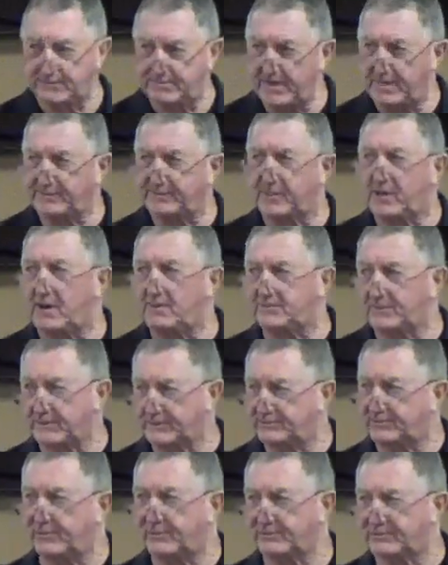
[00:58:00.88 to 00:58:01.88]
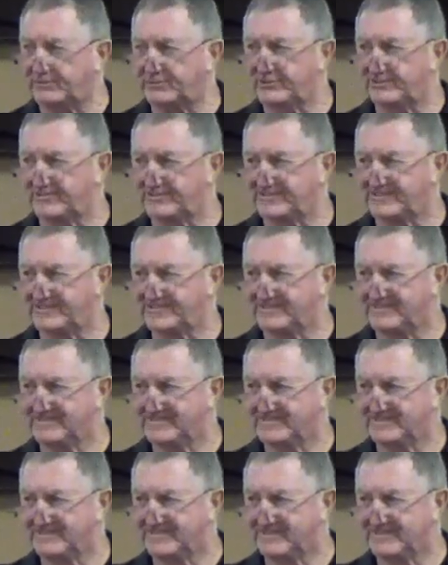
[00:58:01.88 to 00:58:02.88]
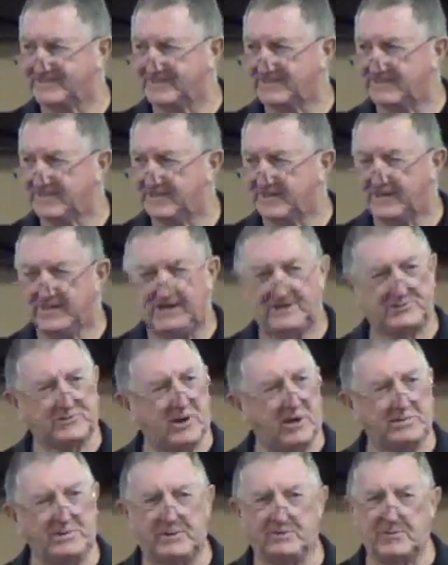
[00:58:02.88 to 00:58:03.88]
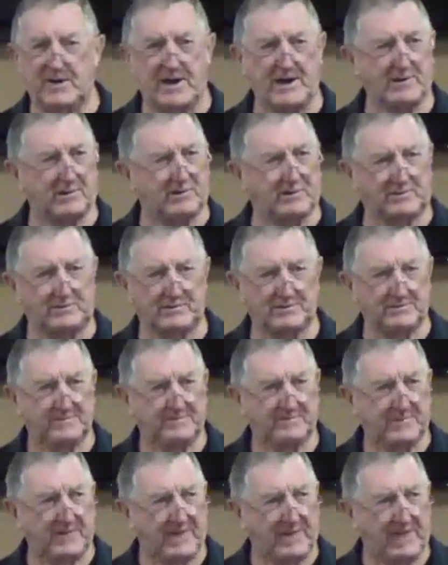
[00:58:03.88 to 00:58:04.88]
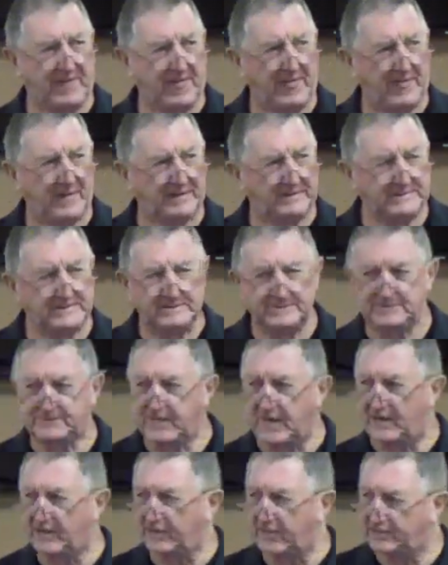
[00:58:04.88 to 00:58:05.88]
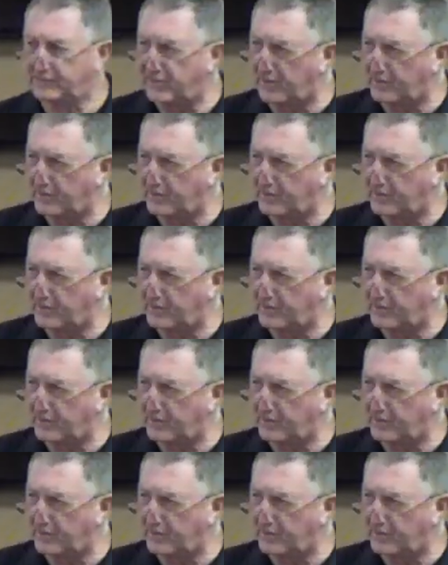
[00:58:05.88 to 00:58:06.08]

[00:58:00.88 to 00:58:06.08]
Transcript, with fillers: about to come to the church. Hallelujah. It's going to be radical. Then he goes